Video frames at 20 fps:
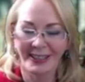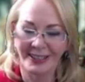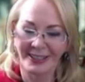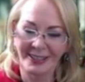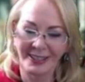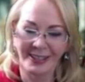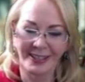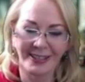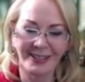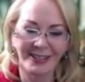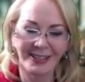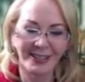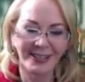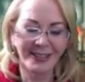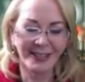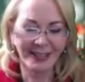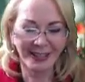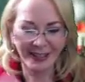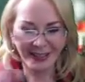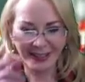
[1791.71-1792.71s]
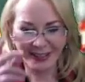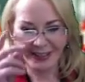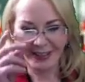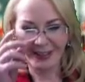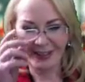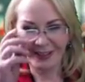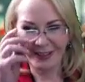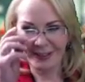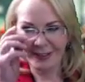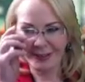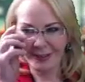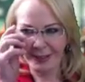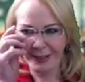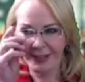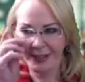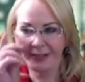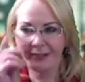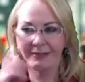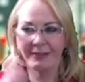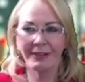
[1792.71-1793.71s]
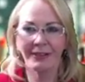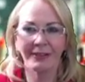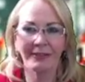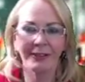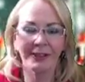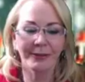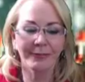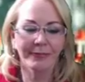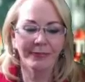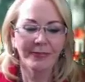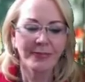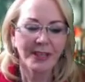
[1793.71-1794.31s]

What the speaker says: And just, you know, get rid of it.